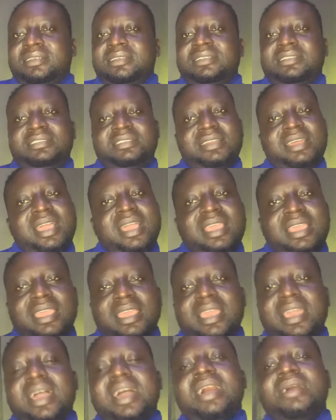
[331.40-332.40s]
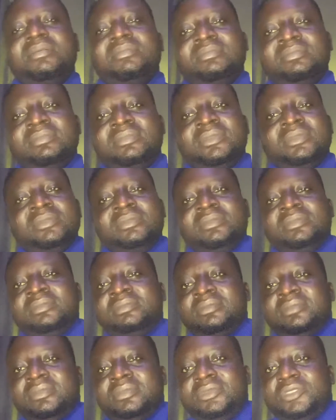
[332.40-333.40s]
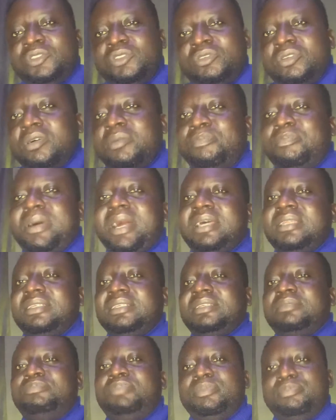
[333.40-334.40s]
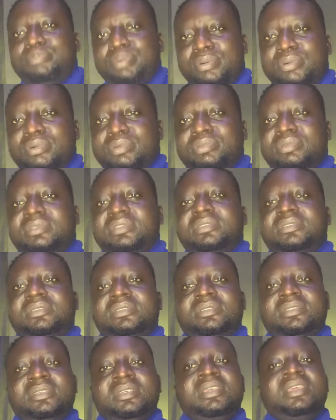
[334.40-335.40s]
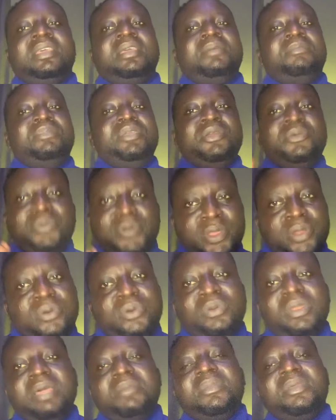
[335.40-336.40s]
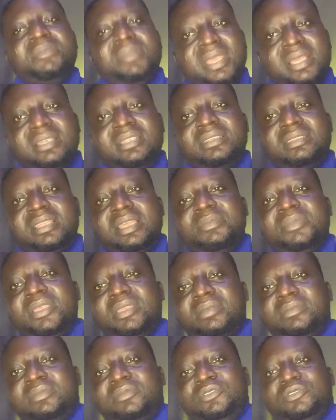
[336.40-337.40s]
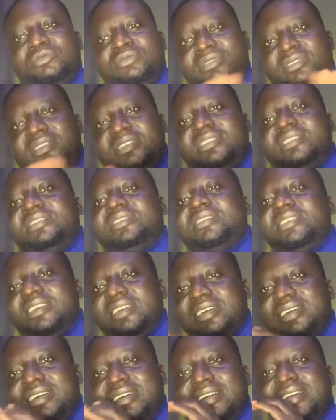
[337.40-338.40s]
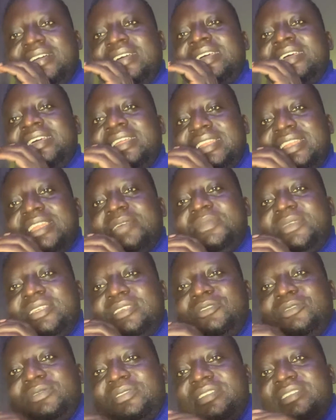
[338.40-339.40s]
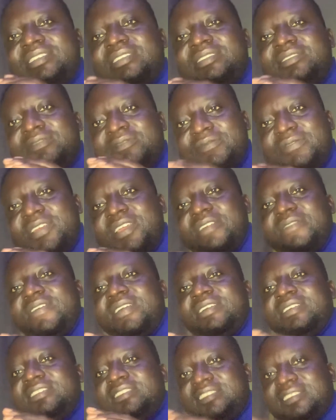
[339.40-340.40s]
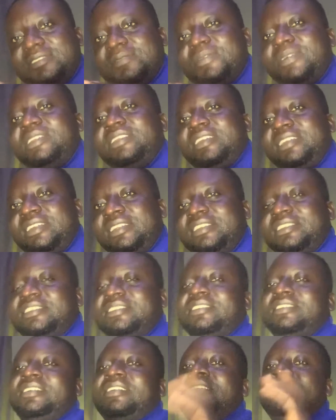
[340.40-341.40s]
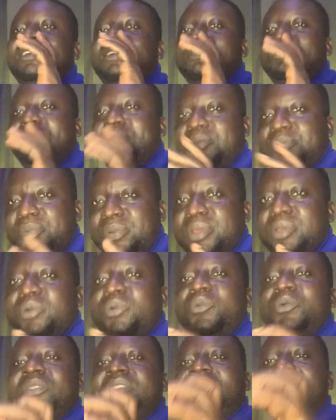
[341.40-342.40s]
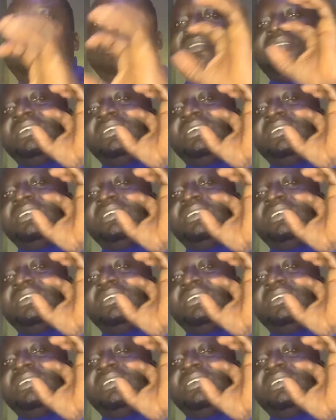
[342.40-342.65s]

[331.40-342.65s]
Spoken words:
Try, do not panic, be bold. Be real. Let me use this let me use this very, very serene English. Be real with